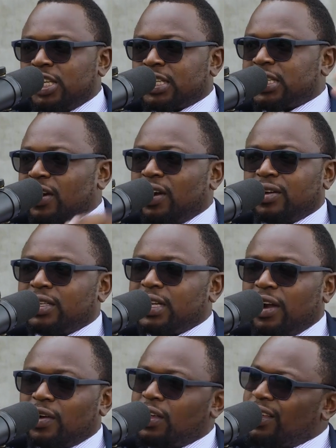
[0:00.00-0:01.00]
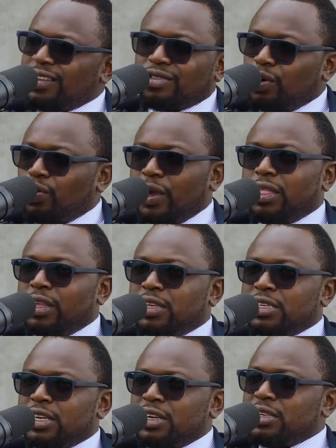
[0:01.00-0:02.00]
chicks around town. It's not worth it.